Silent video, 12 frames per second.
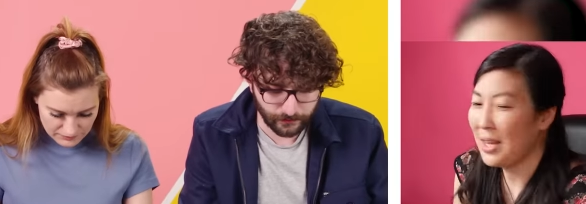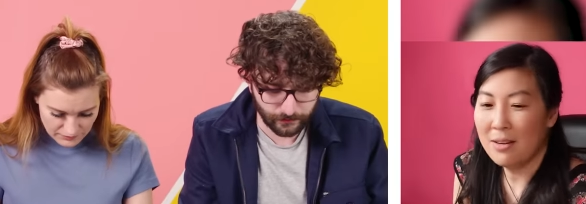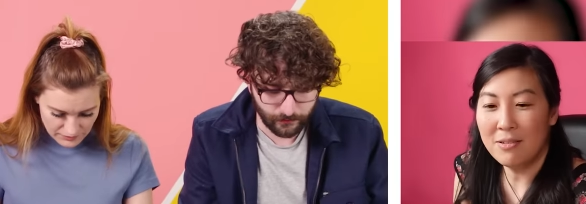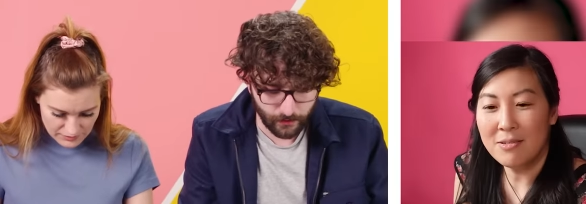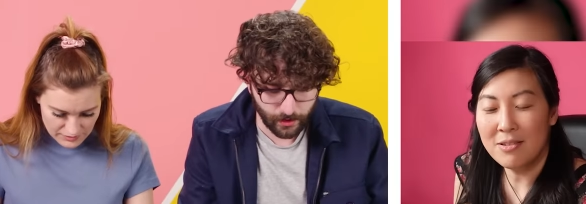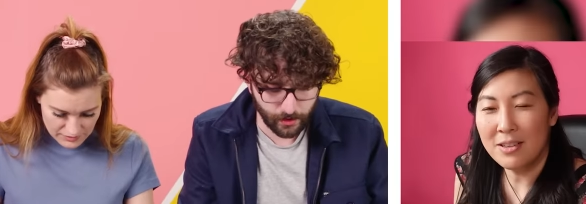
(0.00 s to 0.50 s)

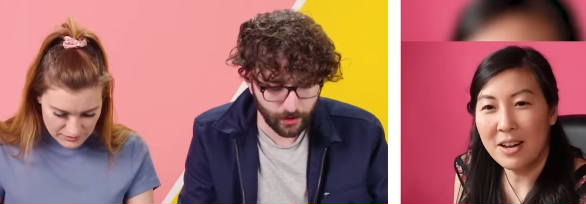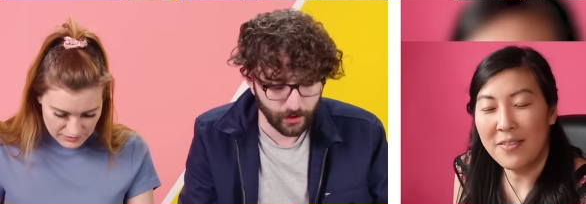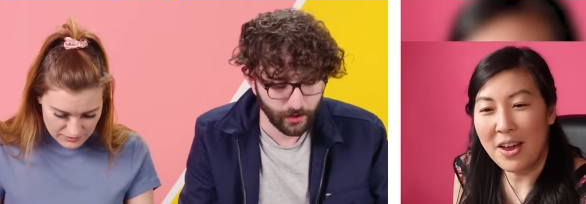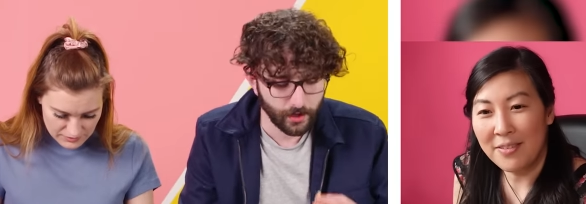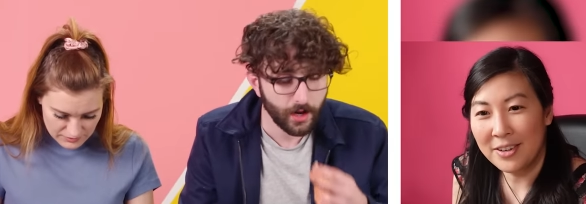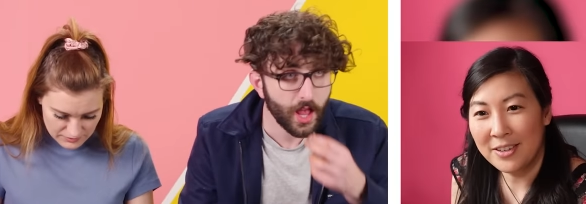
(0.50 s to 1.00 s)
Speaker 1: I don't know that
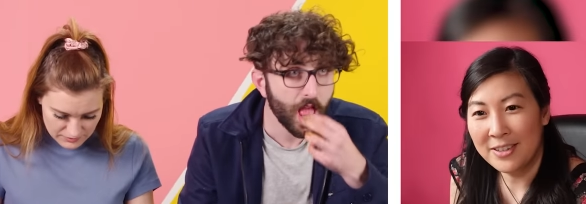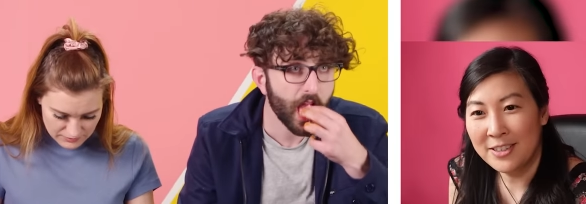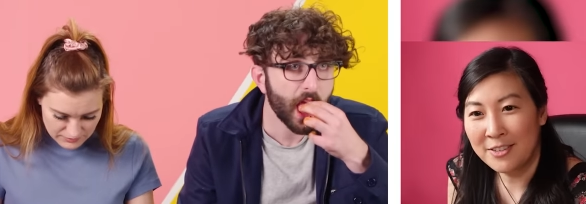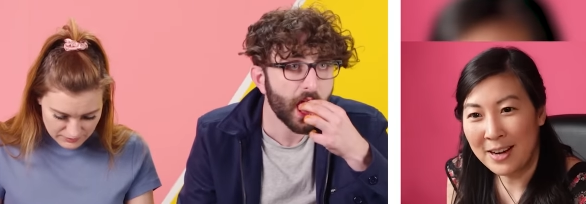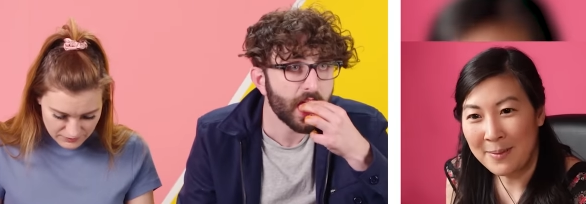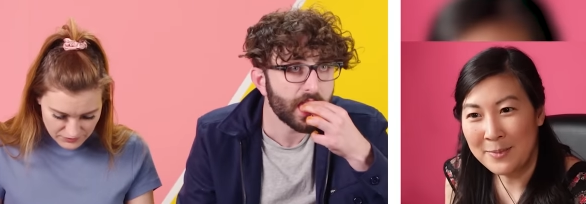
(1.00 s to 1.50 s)
I've ever
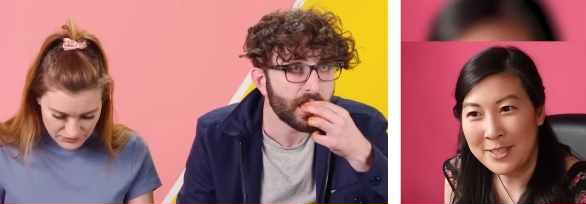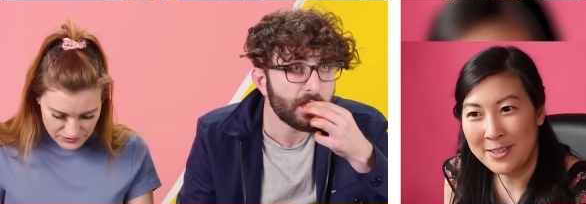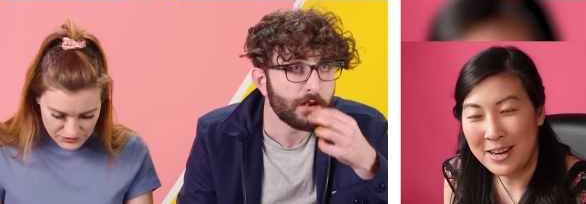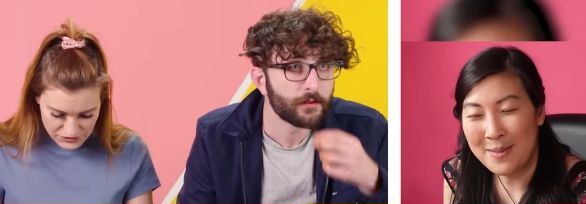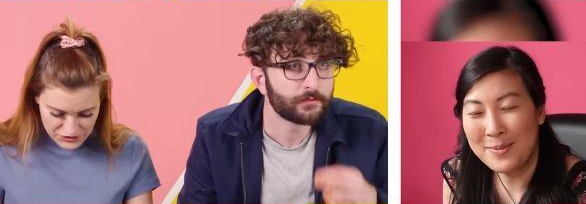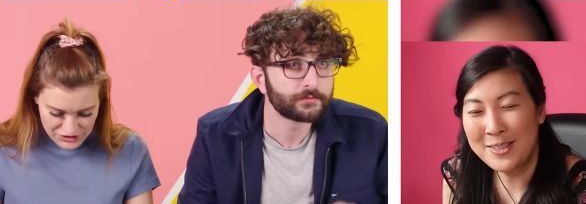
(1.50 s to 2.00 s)
heard crap
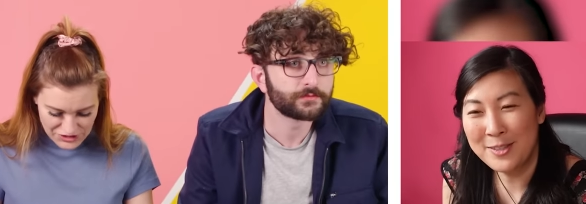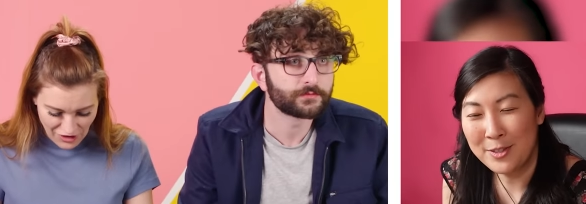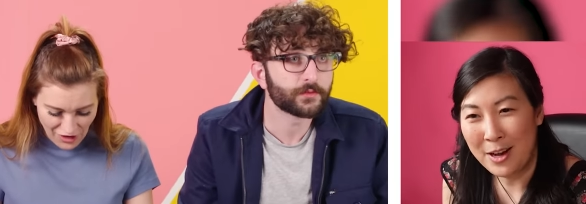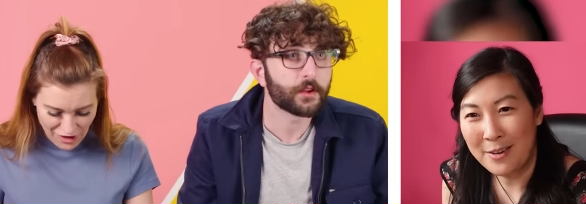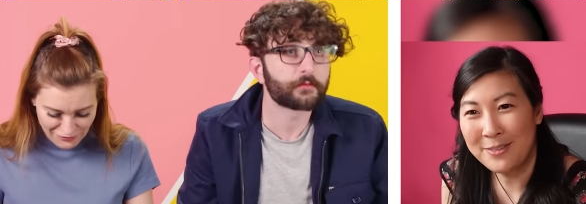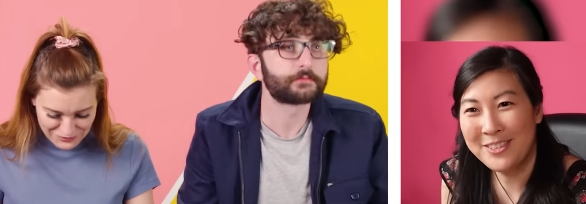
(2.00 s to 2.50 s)
described soft as
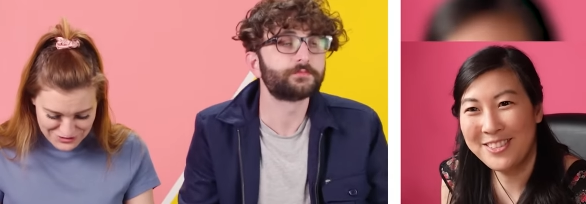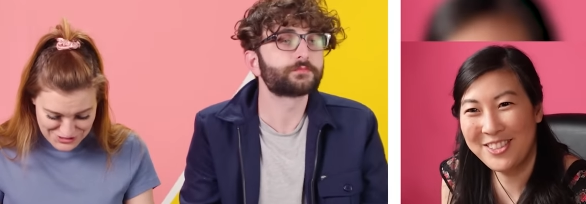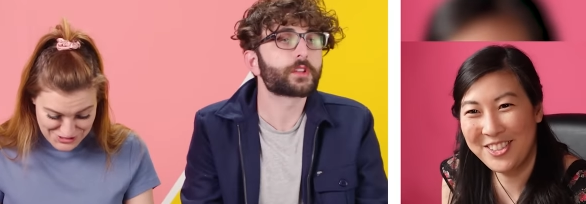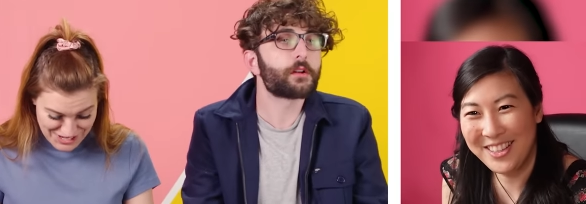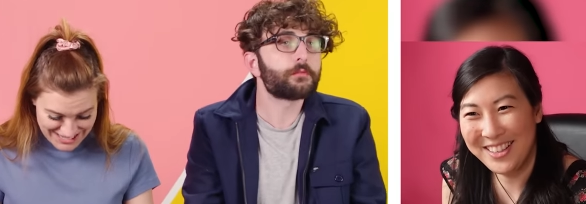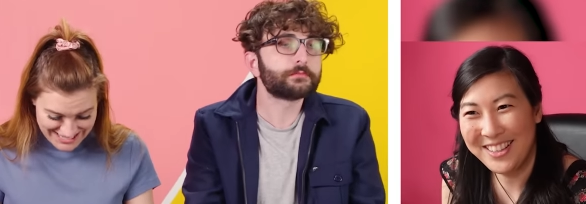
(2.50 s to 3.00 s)

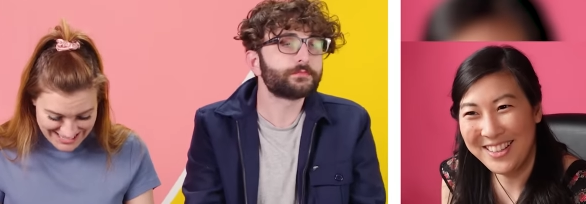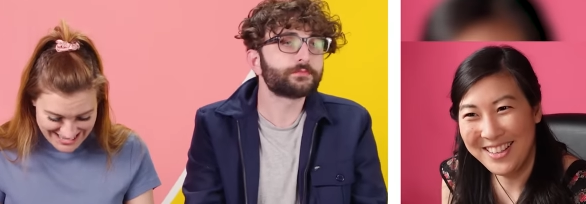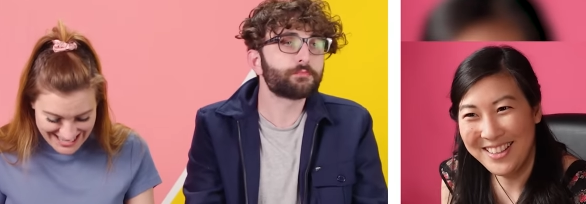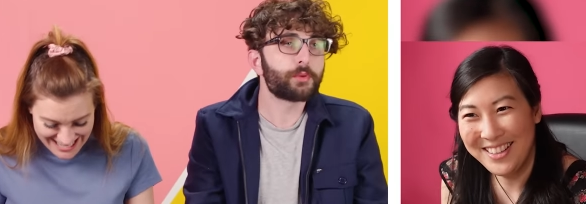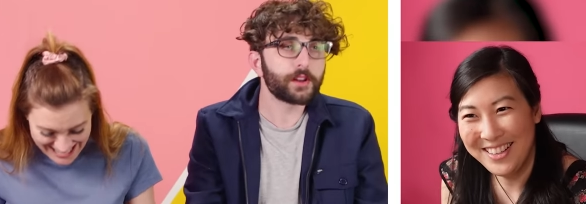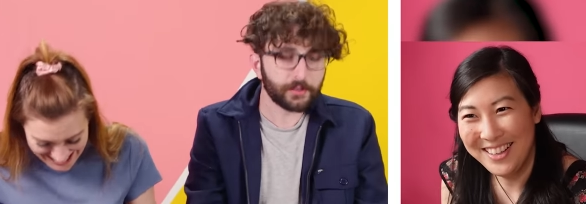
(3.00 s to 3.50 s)
soft chicken.
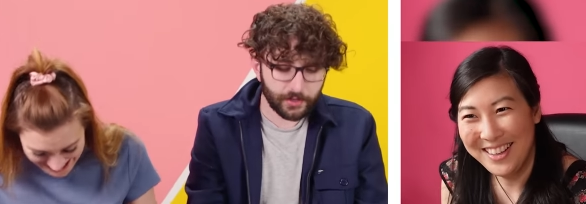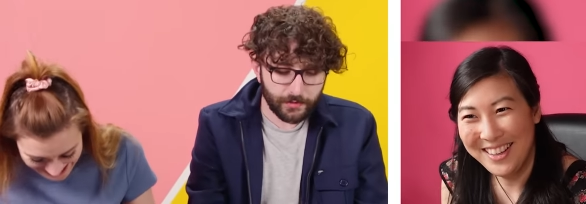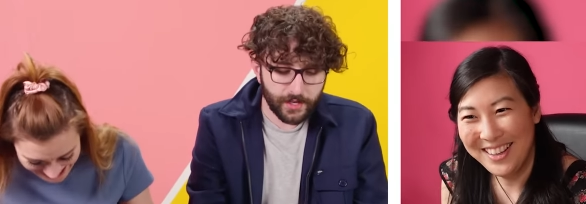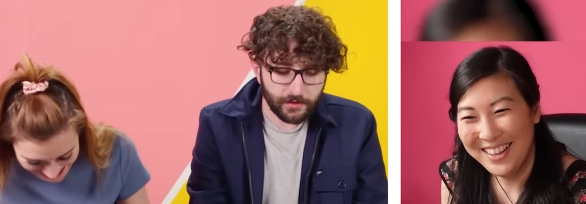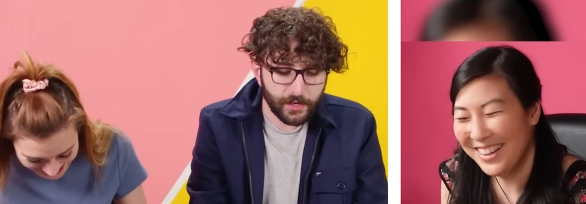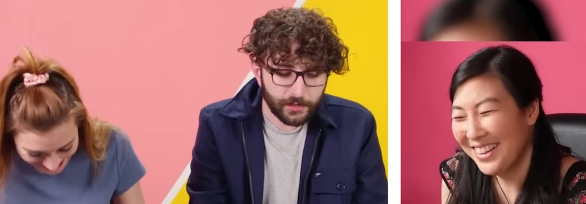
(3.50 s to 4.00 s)
chicken.
Speaker 2: But
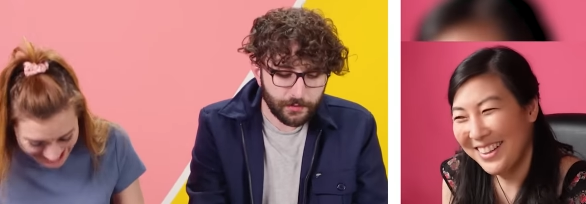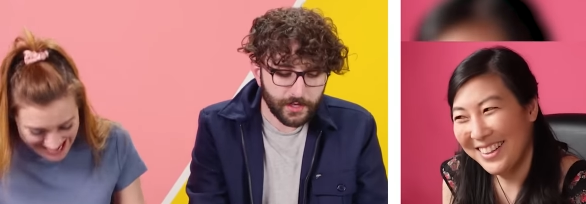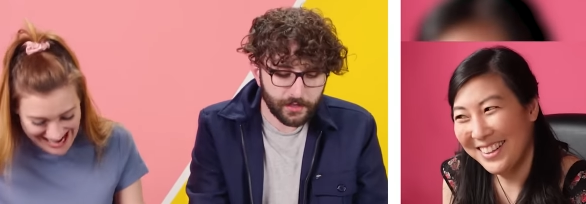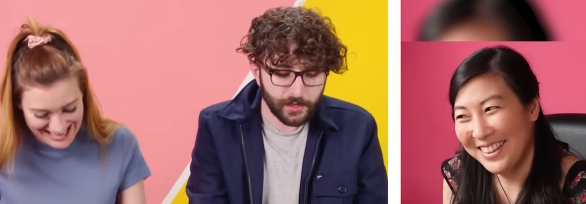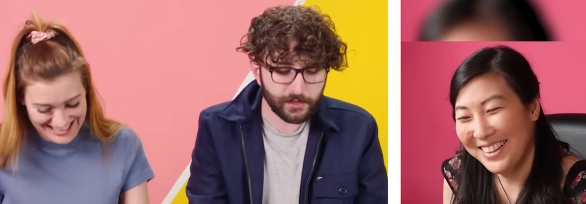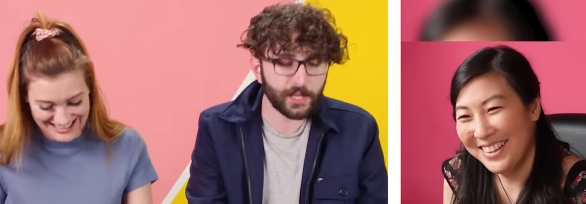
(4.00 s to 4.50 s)
to me,
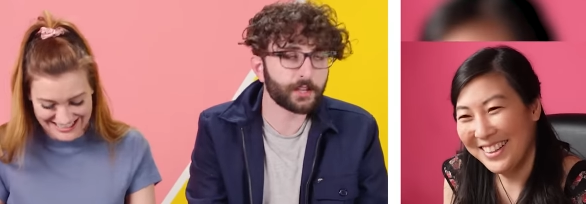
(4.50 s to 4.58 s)
to me, it's